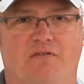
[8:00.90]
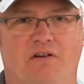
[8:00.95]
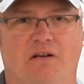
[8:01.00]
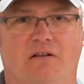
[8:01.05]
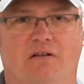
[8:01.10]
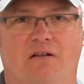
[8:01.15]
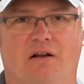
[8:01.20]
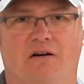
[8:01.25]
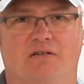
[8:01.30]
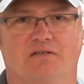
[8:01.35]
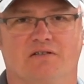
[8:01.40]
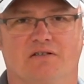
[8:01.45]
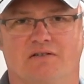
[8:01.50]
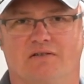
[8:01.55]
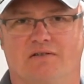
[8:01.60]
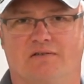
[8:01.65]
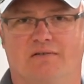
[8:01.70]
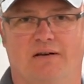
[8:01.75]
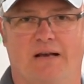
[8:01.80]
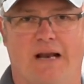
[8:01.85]
feed, they're
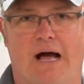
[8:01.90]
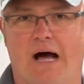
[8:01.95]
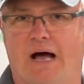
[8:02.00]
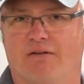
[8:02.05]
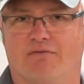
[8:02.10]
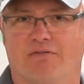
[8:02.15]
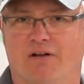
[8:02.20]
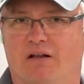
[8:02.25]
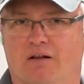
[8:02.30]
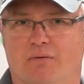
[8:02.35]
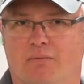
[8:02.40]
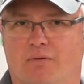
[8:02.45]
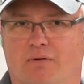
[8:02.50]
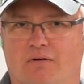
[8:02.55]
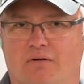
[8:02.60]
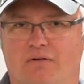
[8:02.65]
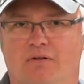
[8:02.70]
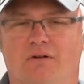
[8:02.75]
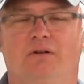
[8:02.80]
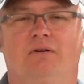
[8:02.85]
just not
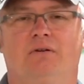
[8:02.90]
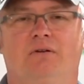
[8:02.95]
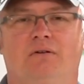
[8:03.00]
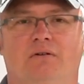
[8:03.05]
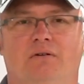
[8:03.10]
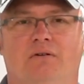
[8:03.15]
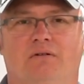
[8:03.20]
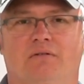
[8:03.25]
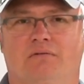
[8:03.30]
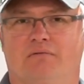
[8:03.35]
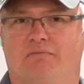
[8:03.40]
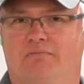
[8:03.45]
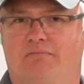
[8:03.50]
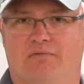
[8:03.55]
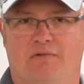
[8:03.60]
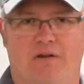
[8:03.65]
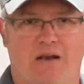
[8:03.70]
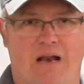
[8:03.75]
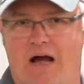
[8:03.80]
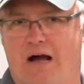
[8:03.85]
available,
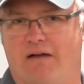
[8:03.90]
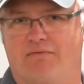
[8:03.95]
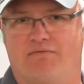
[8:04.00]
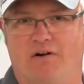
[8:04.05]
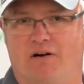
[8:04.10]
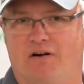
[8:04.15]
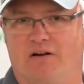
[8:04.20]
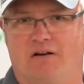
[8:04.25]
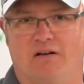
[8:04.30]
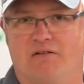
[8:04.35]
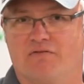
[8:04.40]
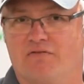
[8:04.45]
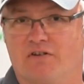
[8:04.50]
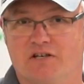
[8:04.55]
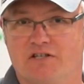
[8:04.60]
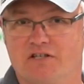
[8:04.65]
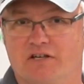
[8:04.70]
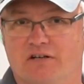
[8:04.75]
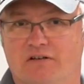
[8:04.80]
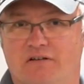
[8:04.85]
not very
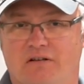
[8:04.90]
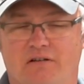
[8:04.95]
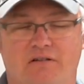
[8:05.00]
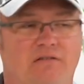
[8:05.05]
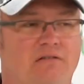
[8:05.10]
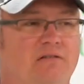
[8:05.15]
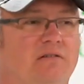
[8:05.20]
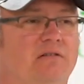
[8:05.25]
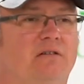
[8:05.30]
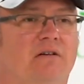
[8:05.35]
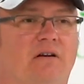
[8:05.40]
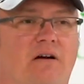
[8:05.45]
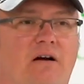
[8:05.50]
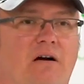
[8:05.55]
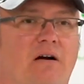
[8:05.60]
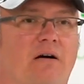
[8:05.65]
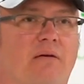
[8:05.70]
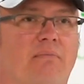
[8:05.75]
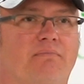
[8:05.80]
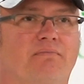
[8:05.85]
efficient.
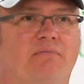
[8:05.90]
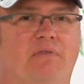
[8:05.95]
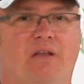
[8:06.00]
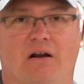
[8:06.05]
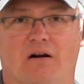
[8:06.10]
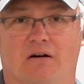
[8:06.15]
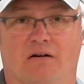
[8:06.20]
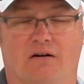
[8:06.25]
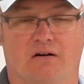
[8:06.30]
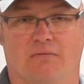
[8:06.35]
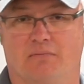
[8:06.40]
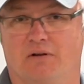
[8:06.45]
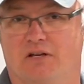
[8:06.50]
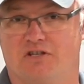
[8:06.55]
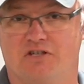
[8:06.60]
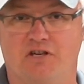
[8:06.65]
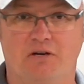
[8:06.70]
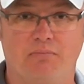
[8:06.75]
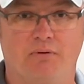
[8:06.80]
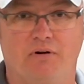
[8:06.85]
They are going to be
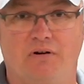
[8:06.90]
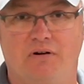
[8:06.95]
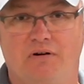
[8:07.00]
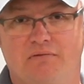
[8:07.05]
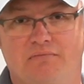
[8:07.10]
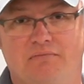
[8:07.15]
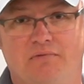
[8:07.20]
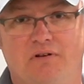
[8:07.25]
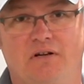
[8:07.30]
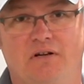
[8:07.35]
cheaper